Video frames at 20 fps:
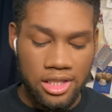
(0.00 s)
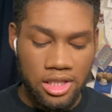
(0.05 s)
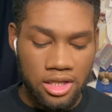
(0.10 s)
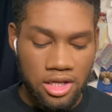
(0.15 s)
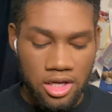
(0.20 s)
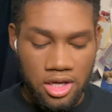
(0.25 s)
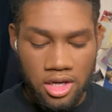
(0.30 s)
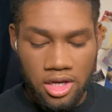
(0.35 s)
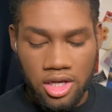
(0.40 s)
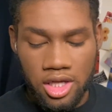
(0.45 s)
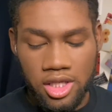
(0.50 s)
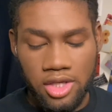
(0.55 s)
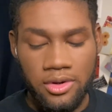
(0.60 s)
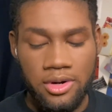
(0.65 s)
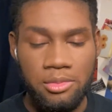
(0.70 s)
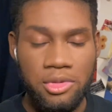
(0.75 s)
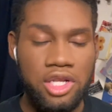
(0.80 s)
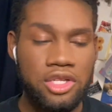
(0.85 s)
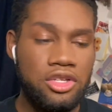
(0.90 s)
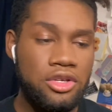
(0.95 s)
So
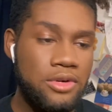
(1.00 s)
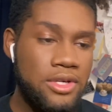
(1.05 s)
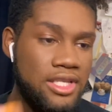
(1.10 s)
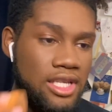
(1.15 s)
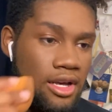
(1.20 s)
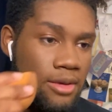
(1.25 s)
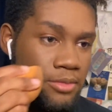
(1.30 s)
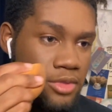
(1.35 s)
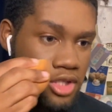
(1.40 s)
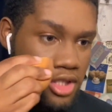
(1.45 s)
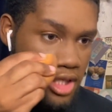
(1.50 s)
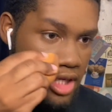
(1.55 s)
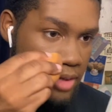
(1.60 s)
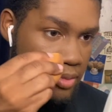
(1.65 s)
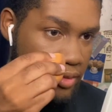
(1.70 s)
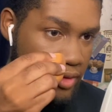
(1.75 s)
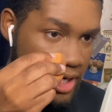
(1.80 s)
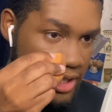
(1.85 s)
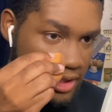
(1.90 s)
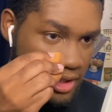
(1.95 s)
what I'm going to do is I'm just going
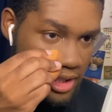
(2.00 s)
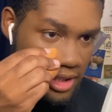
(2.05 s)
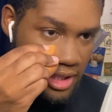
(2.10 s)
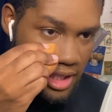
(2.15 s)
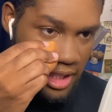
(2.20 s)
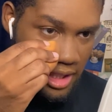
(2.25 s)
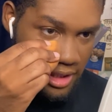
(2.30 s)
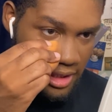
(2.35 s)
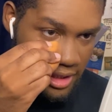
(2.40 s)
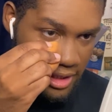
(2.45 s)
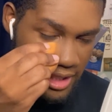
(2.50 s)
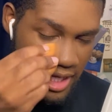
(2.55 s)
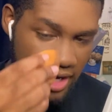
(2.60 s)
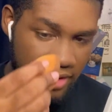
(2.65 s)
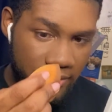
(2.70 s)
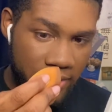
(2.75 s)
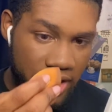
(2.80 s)
to press this against the side of my